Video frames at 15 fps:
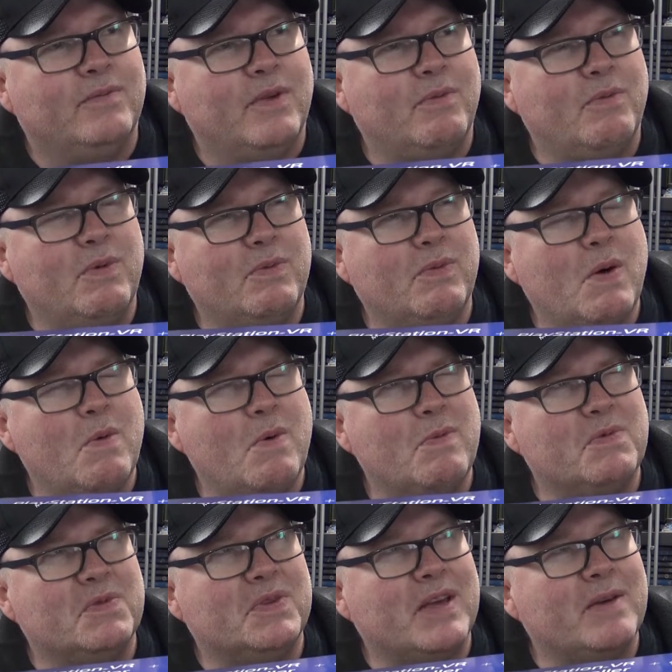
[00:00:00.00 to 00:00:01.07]

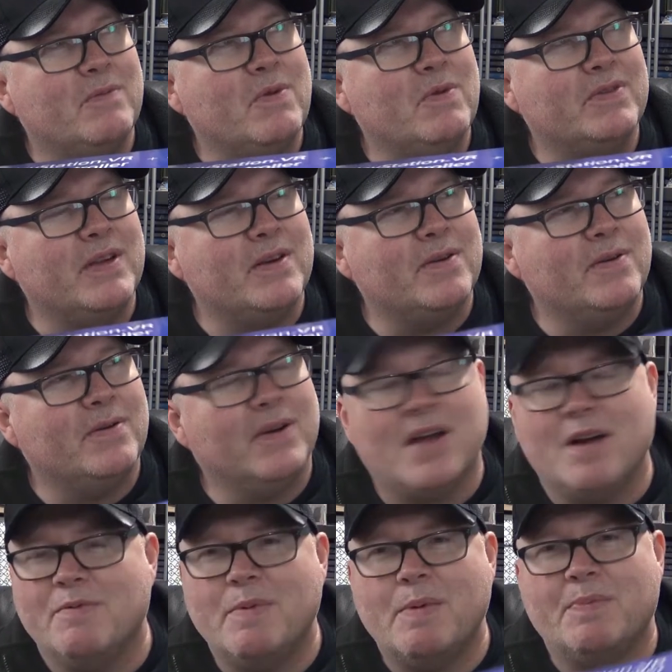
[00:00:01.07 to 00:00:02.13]
What's that called? I
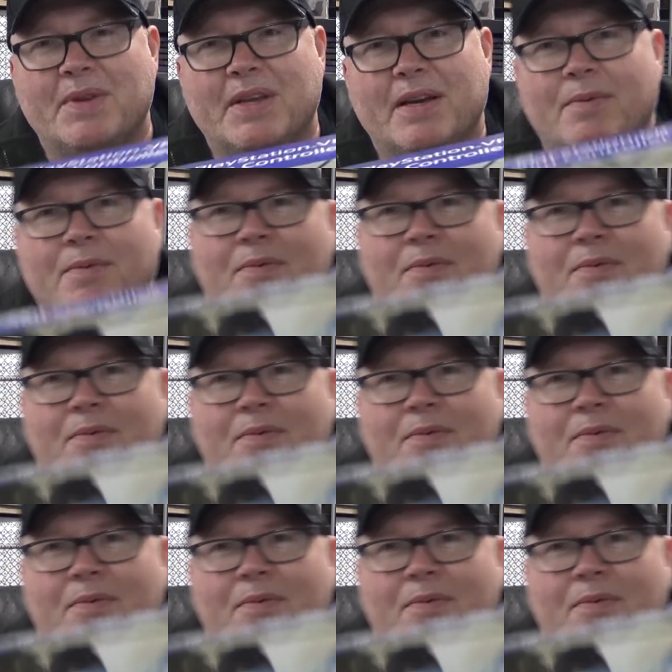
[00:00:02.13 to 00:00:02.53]
can't remember now.